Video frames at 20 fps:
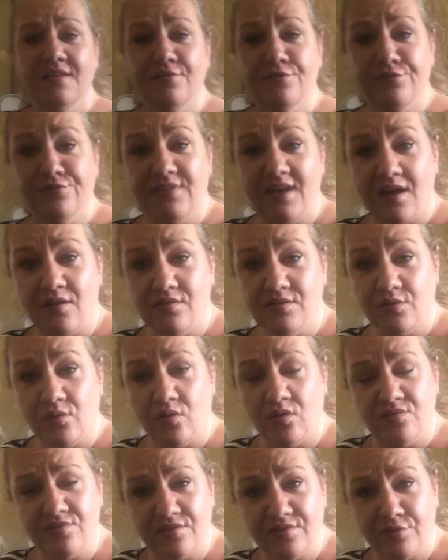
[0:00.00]
That is
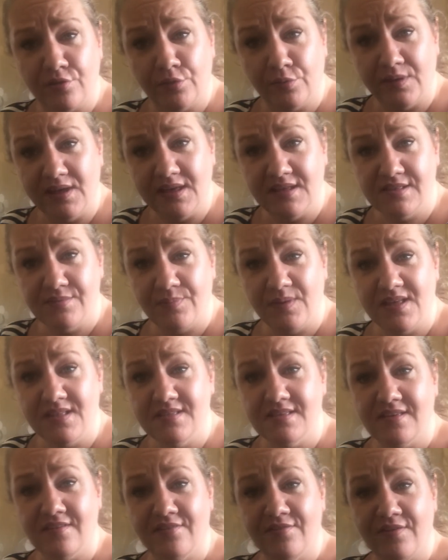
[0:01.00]
gorgeous, quite
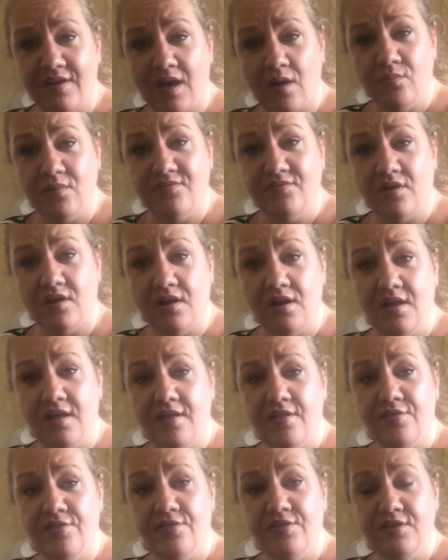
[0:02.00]
expensive. However,
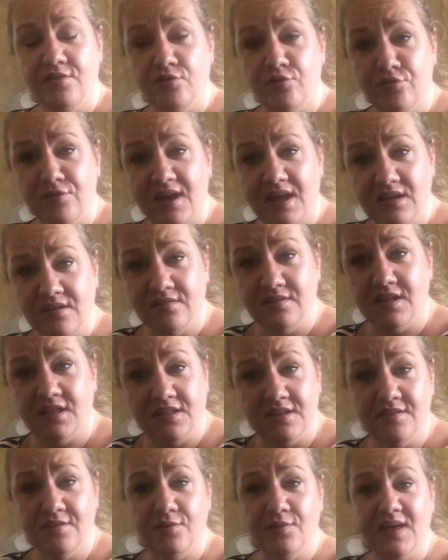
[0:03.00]
they do
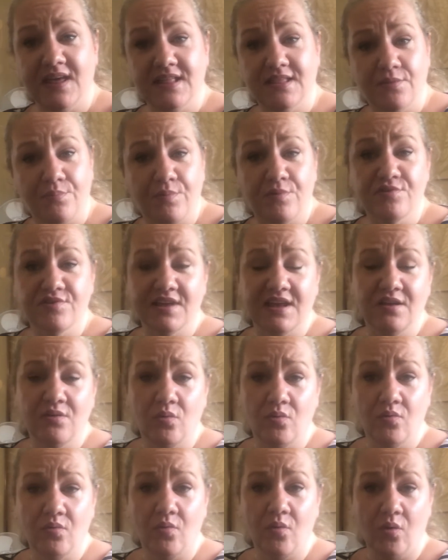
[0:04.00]
regularly do 80%
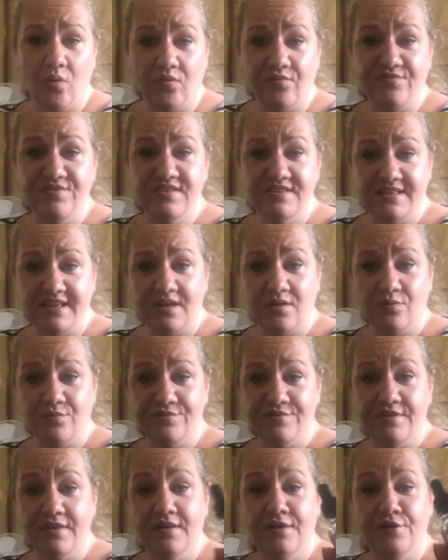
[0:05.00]
off
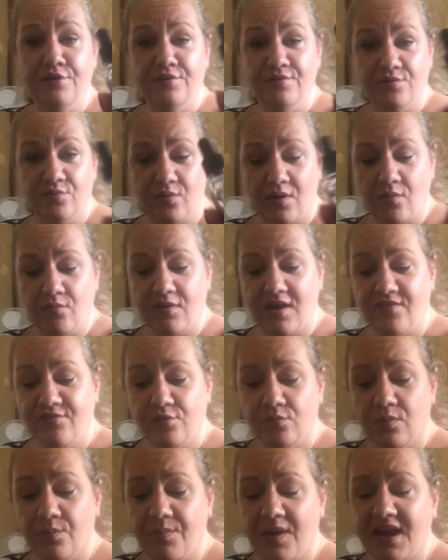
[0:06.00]
sales. So if you
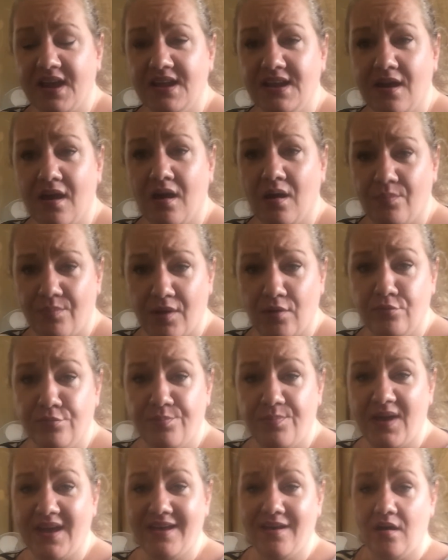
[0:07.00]
were picking it up, I would
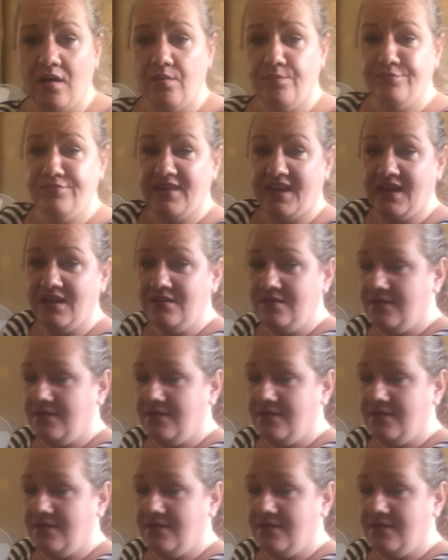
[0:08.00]
pick it up then.